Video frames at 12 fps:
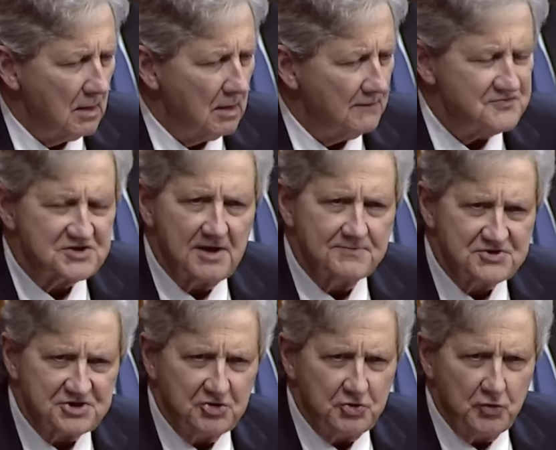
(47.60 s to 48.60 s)
of
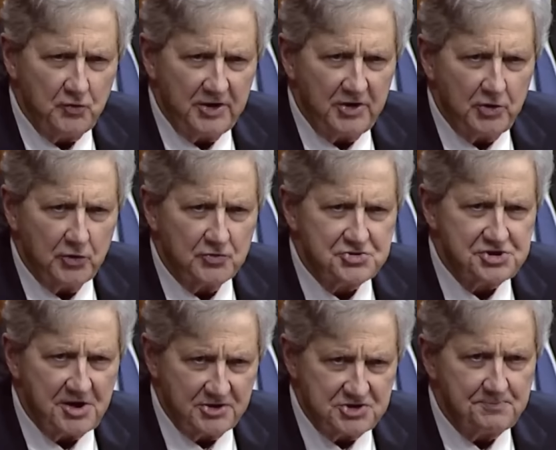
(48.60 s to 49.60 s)
substituting your
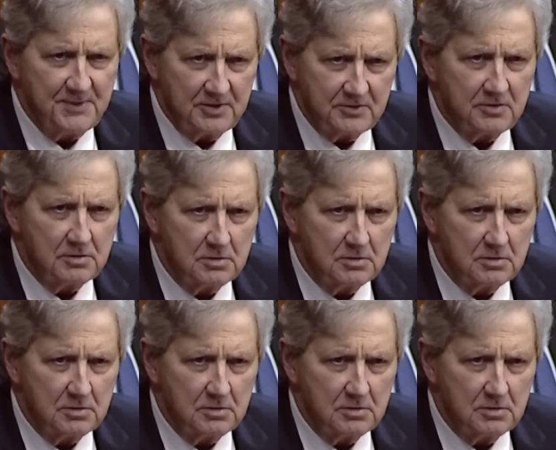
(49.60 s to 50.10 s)
judgment